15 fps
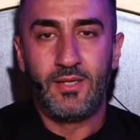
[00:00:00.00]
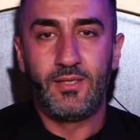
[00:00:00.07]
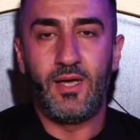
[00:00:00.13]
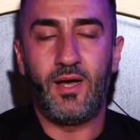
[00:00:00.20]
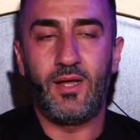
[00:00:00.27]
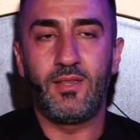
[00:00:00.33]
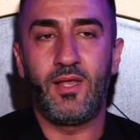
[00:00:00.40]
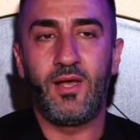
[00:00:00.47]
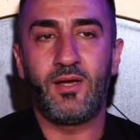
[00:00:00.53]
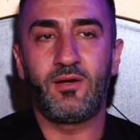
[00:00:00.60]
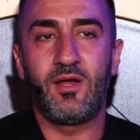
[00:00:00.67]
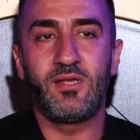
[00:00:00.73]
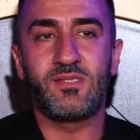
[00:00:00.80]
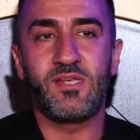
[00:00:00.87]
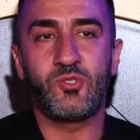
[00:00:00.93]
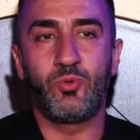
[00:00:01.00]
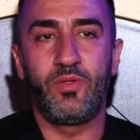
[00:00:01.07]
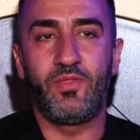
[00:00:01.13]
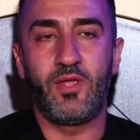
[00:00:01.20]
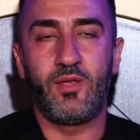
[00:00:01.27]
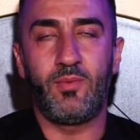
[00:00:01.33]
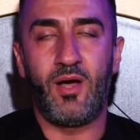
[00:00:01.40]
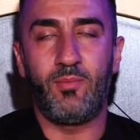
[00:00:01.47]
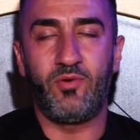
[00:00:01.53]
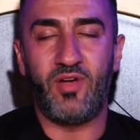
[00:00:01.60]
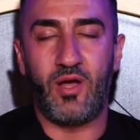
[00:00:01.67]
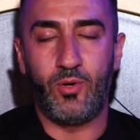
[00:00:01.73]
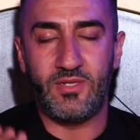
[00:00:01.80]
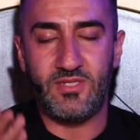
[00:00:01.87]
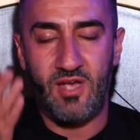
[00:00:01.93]
Ya Allah, raise us with the Imam of
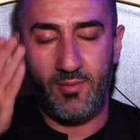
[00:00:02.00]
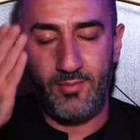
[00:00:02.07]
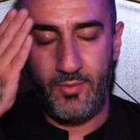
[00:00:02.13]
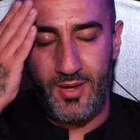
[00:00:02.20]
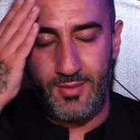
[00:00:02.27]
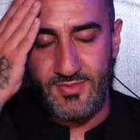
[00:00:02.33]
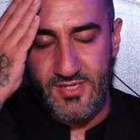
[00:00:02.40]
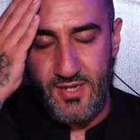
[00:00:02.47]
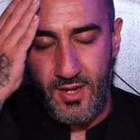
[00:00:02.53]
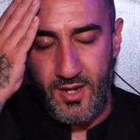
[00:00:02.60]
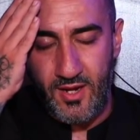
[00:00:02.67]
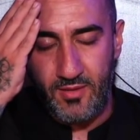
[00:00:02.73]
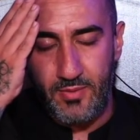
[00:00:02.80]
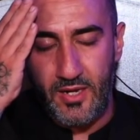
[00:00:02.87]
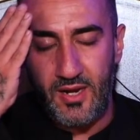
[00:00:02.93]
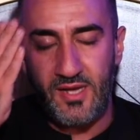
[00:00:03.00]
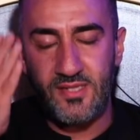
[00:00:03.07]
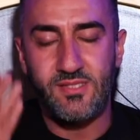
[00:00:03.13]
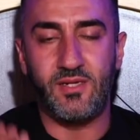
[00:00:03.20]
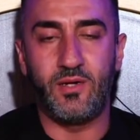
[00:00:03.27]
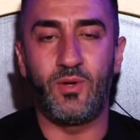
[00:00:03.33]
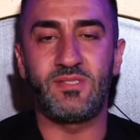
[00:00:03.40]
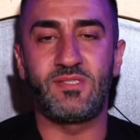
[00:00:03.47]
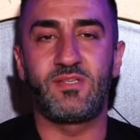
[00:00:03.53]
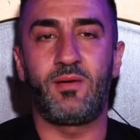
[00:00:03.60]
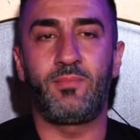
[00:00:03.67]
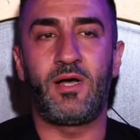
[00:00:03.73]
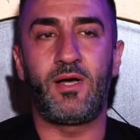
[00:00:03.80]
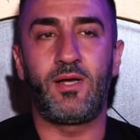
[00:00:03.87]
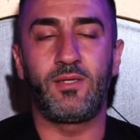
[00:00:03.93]
our time, Imam Sahib al-Asr wa
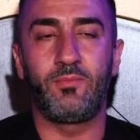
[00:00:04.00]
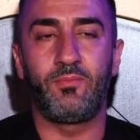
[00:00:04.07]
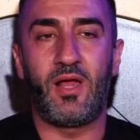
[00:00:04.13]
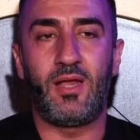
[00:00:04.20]
al-Zaman.